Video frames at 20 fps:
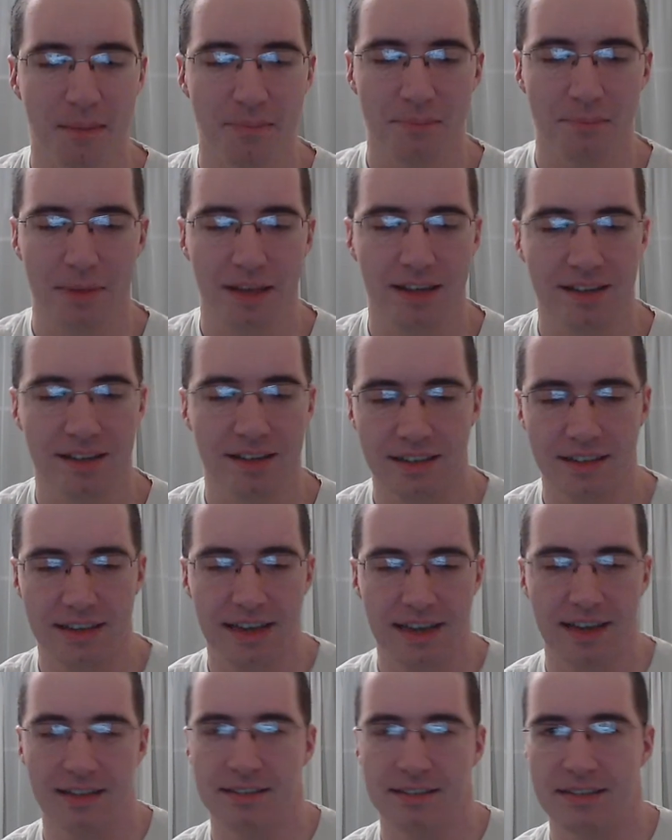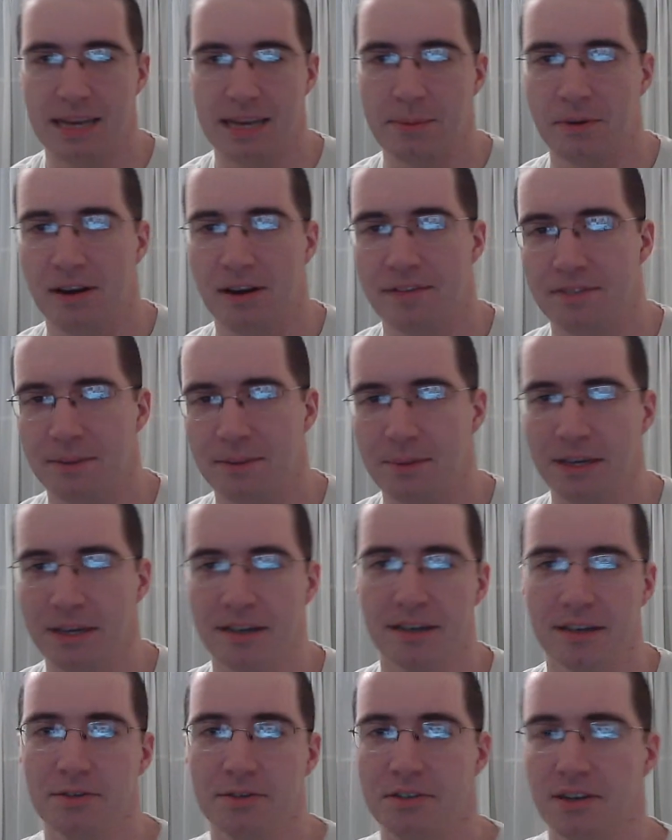But yeah, samurai
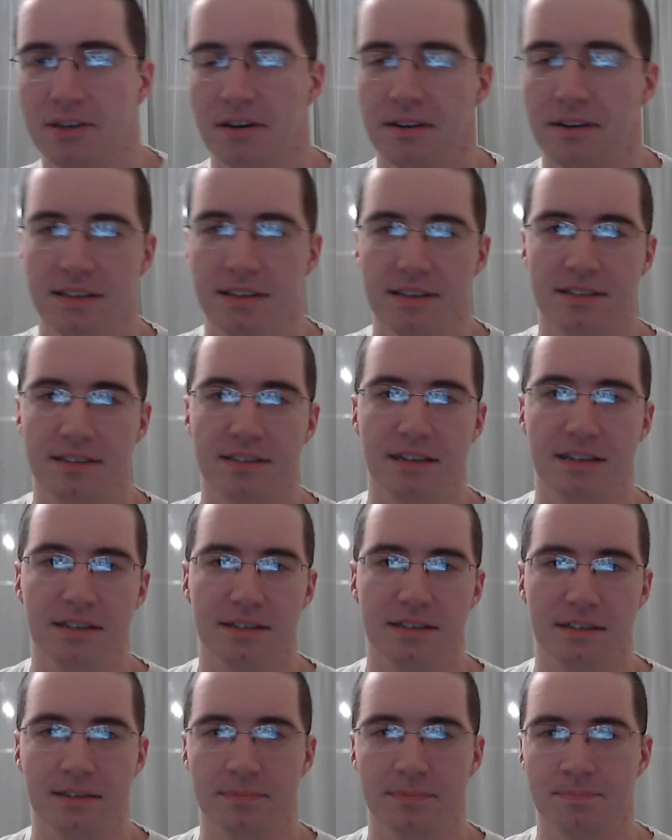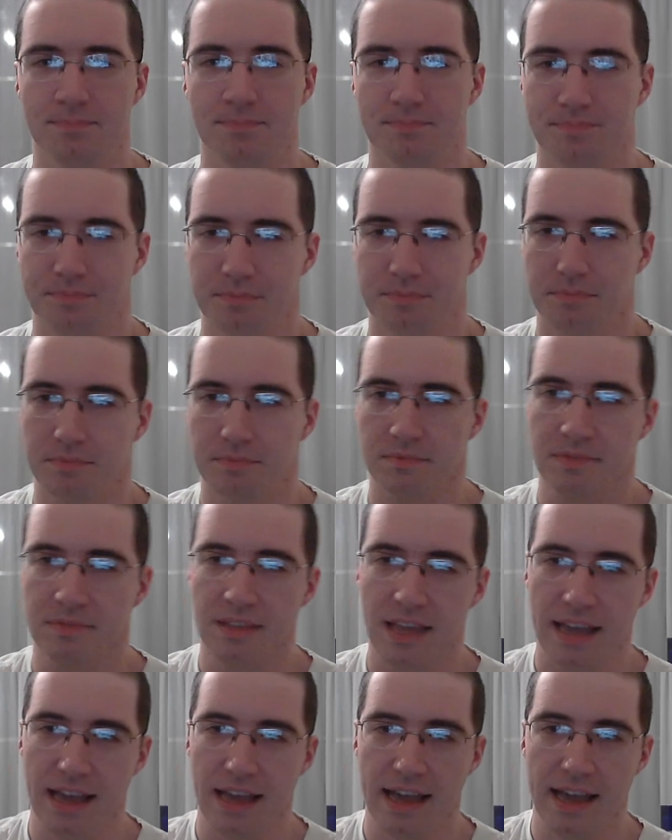flamenco started this season,
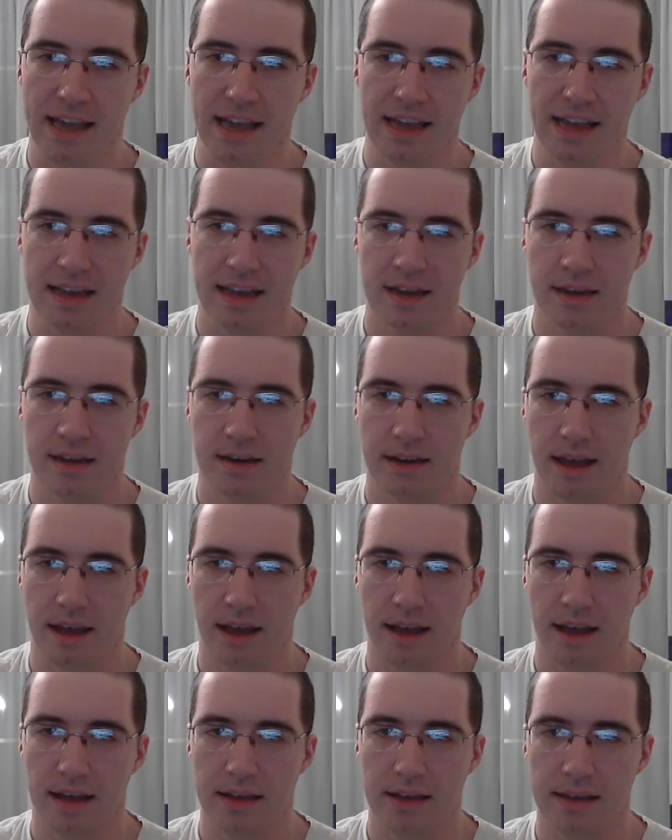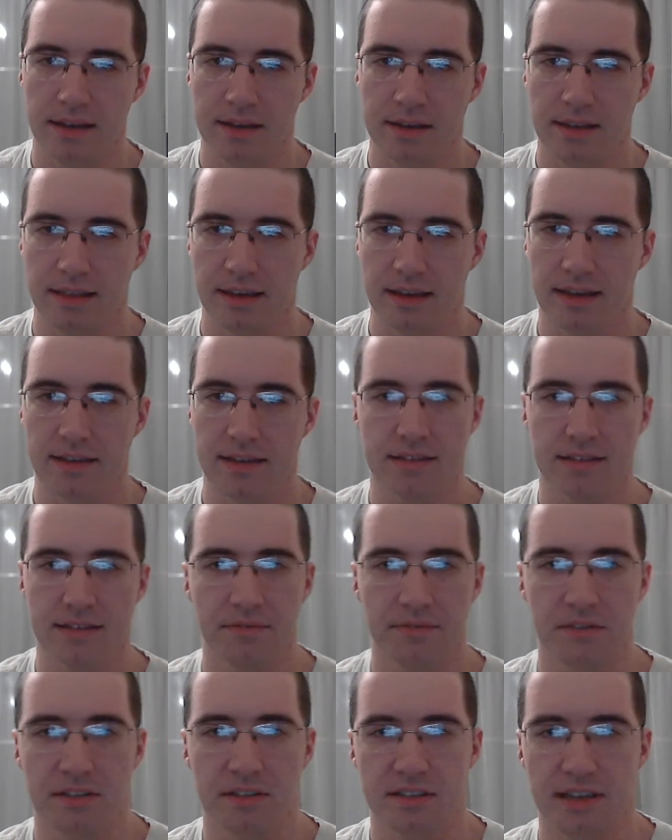and I think it's
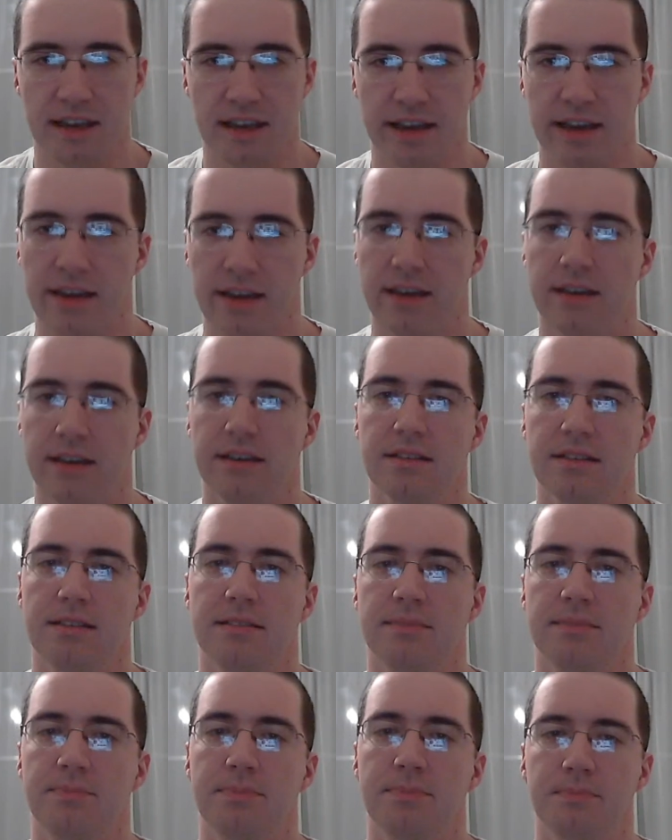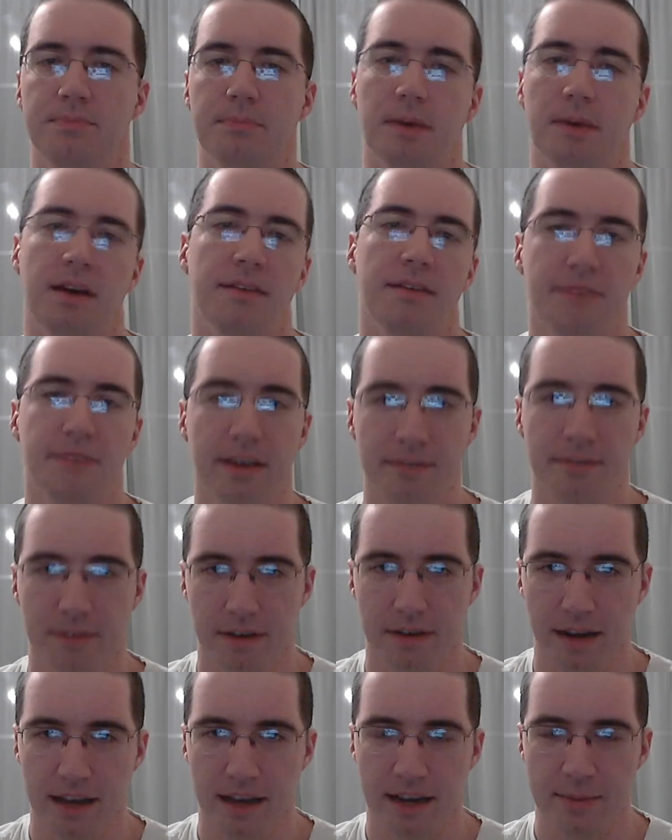safe to say it's my
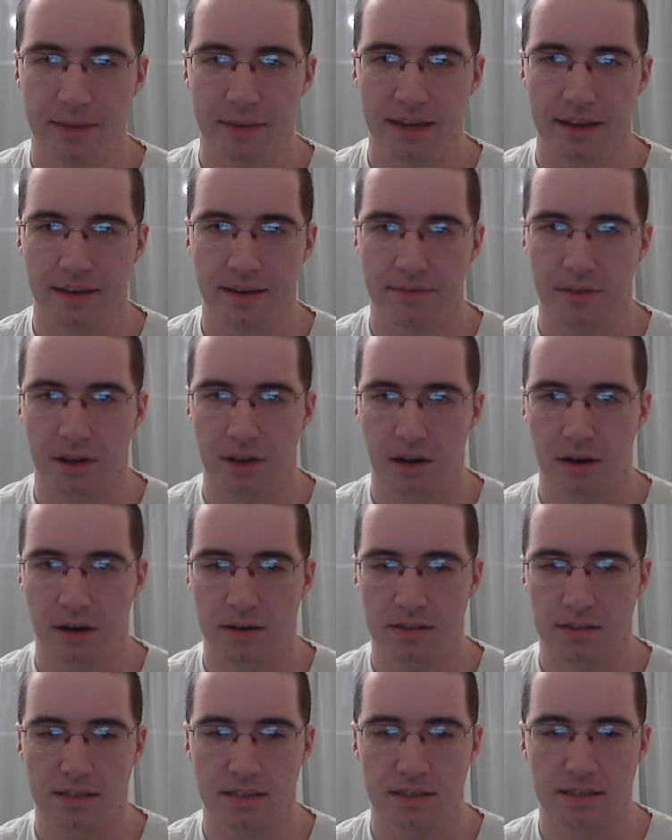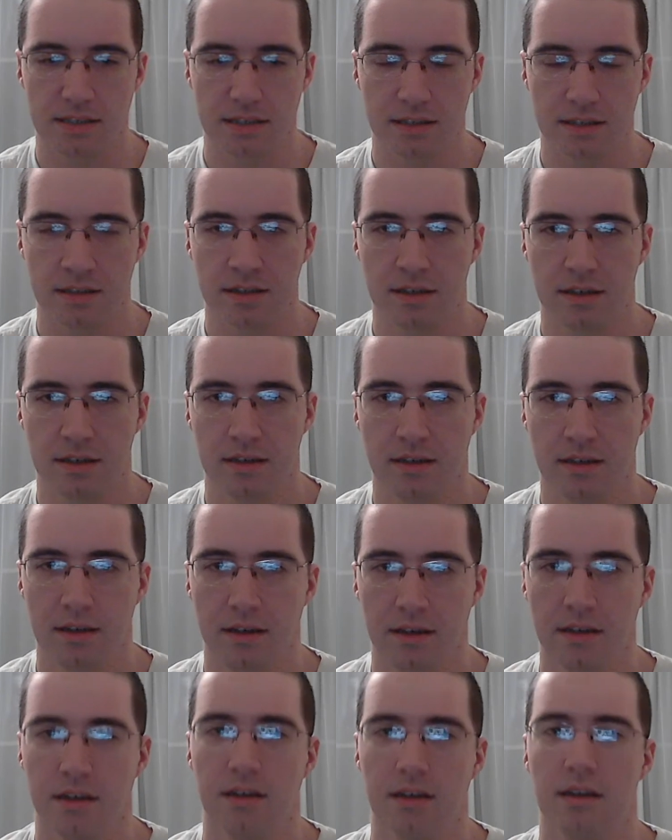favorite anime of the current season,
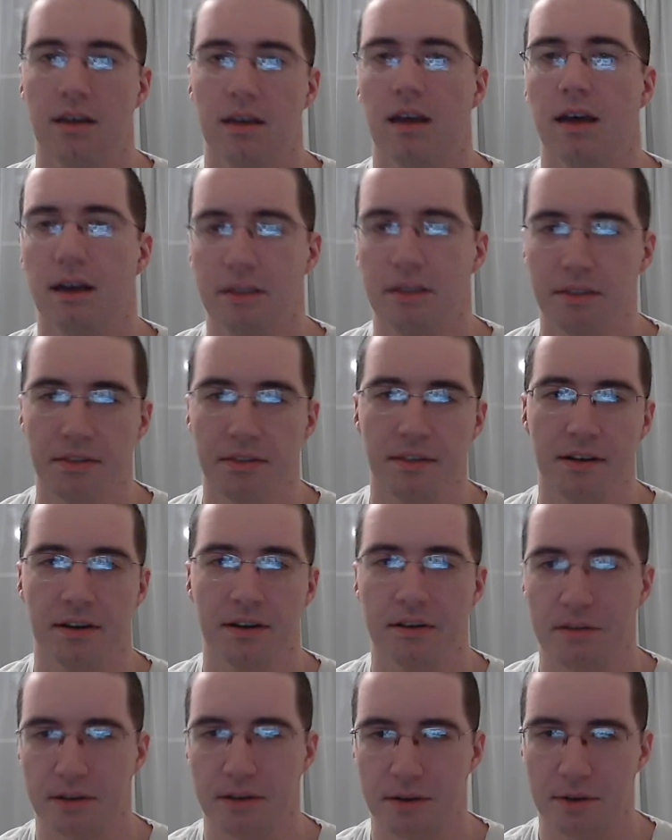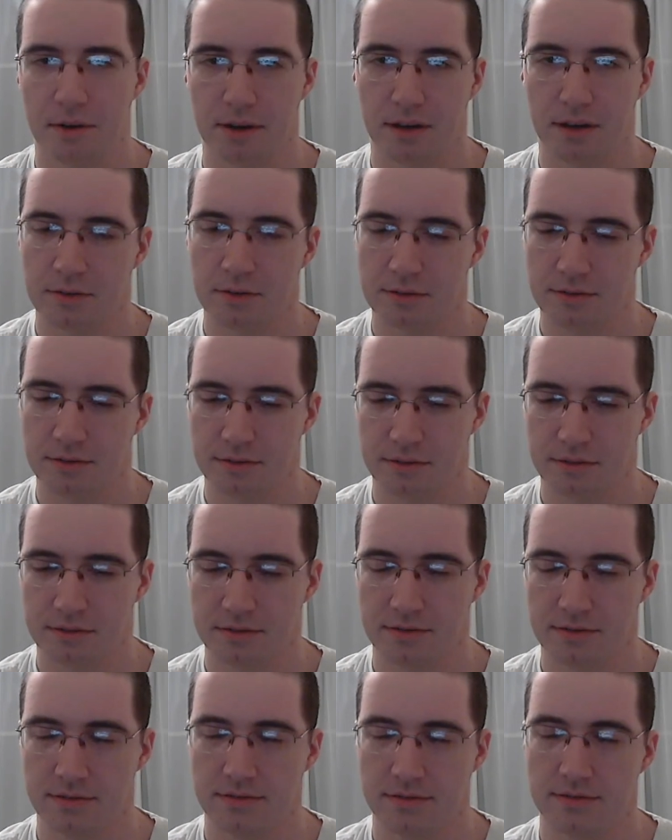other than Kuroko.
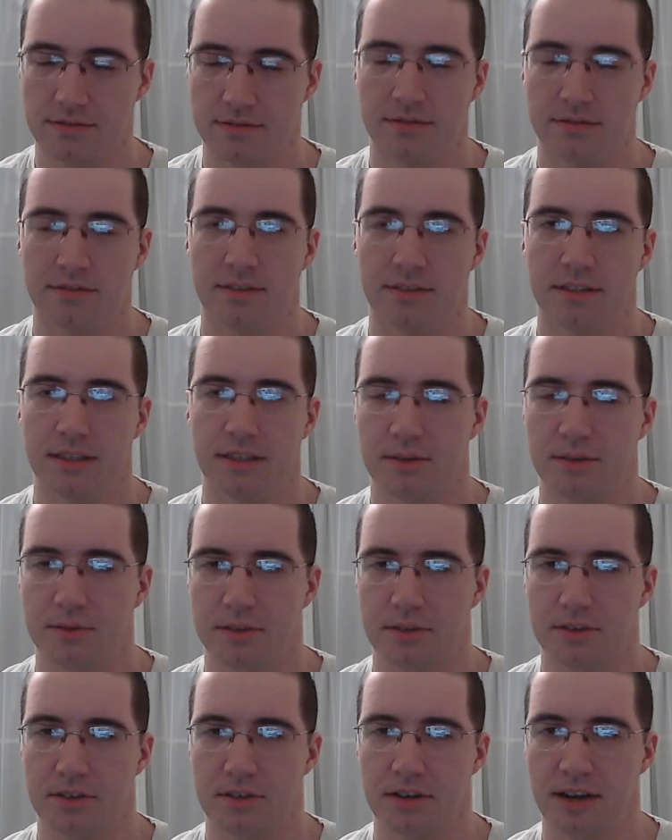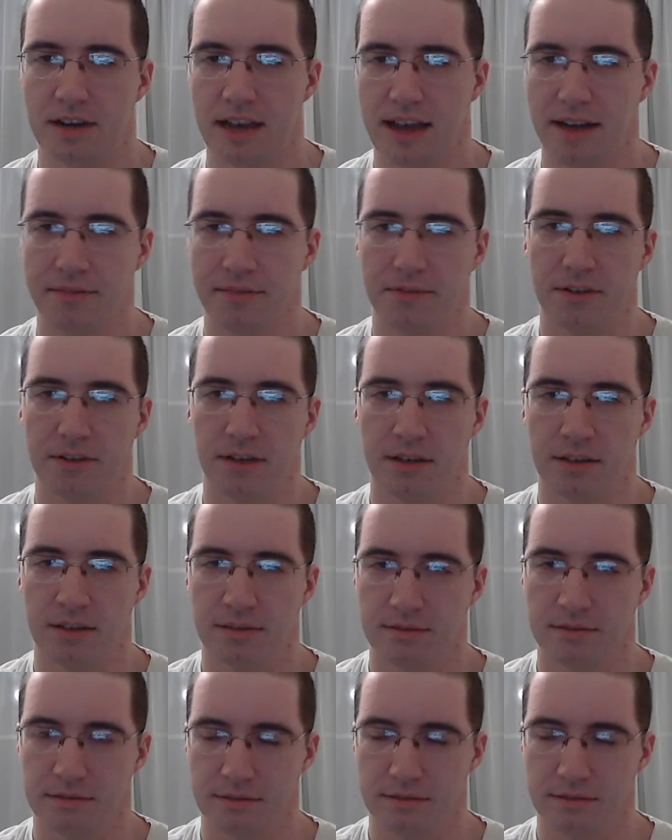I'm just going to have to